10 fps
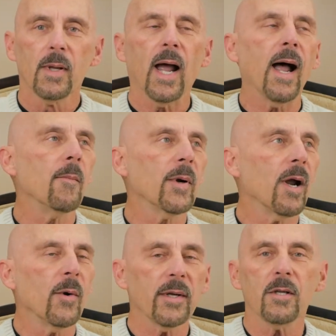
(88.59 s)
I'm
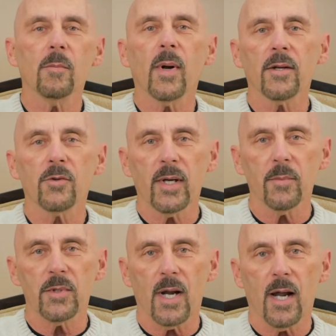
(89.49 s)
going to my
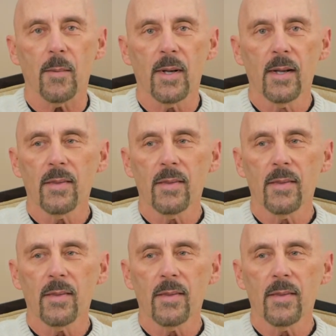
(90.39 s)
dream job.